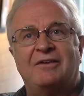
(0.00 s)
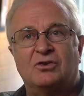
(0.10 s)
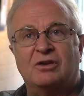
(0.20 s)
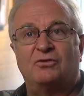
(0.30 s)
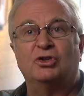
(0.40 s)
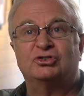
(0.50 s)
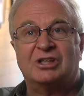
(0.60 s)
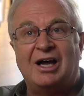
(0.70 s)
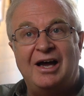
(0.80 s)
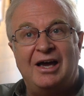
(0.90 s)
And for the first
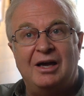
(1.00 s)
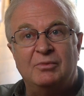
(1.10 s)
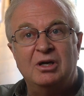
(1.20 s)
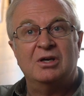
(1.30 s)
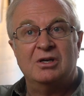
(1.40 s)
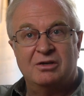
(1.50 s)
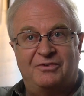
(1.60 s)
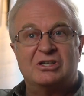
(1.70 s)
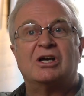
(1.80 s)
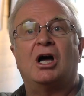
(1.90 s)
time,
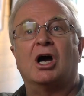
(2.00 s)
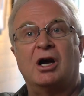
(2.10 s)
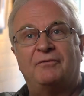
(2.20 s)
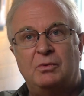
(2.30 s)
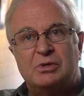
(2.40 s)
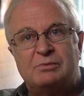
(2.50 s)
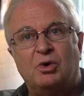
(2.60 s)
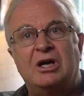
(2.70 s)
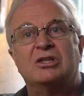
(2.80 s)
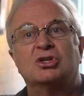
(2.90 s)
photography was
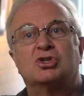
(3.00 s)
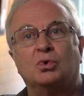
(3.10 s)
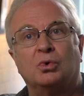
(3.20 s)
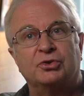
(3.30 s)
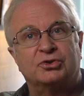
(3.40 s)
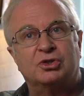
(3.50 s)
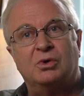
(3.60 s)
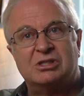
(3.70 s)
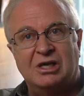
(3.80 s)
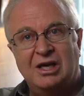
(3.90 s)
bringing the tools
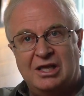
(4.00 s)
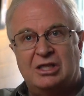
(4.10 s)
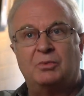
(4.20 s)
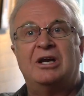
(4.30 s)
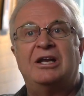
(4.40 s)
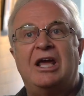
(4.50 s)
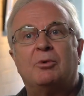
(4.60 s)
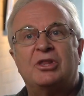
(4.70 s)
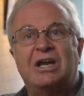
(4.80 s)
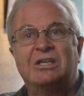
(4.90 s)
to us that would
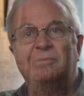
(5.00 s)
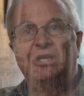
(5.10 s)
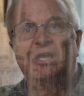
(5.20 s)
enable that to be